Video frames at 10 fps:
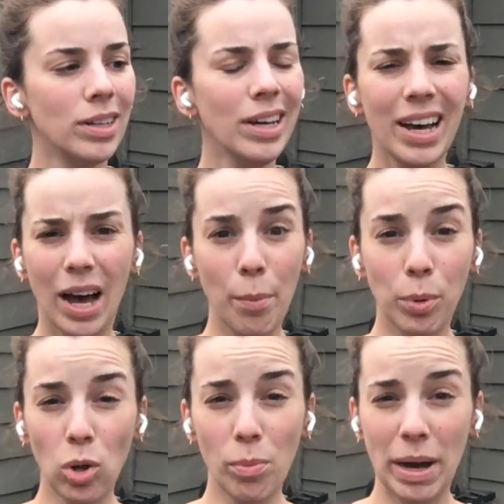A bowl
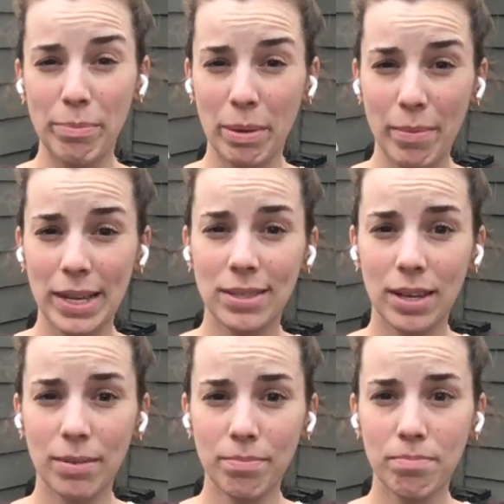might be messy,
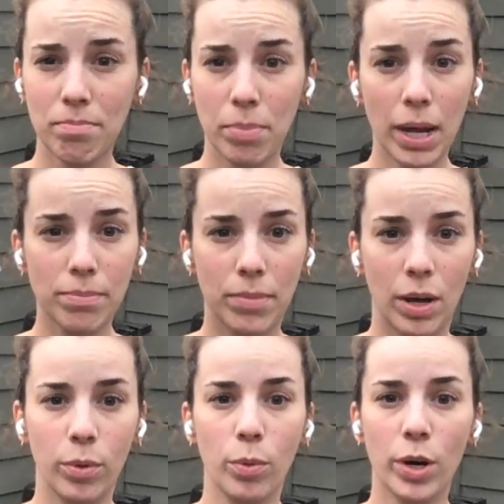but it would
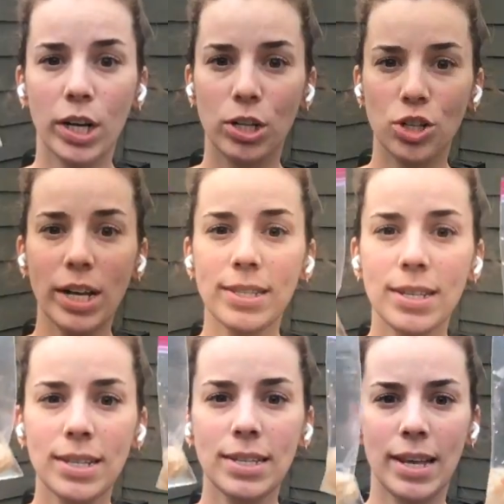work just the
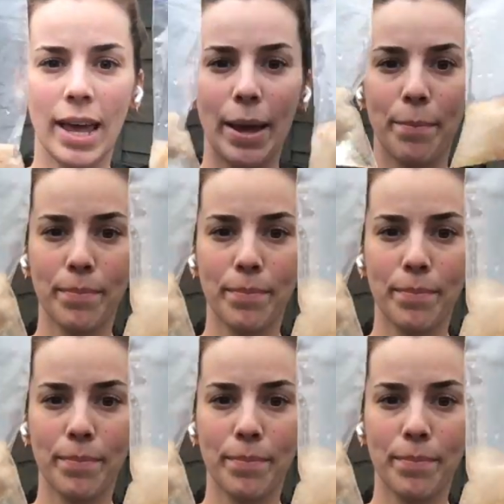same.